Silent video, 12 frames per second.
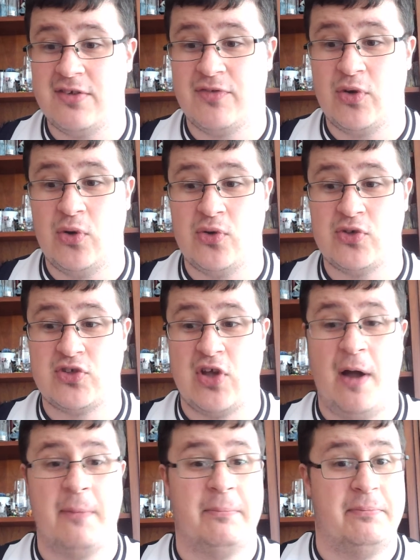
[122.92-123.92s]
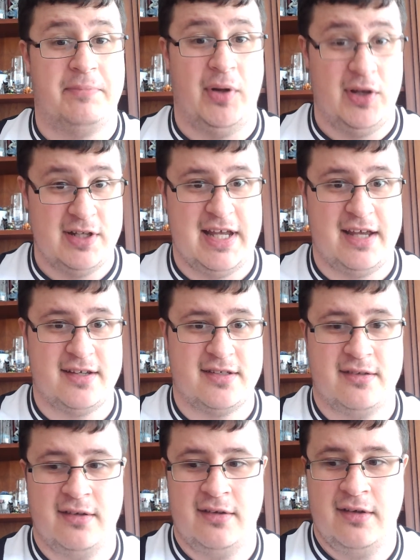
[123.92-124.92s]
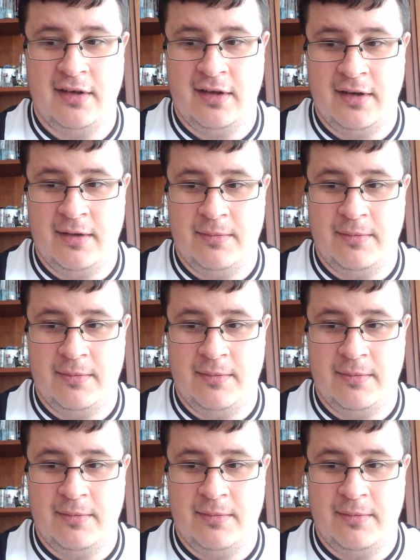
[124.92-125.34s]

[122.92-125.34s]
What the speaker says: because of course politics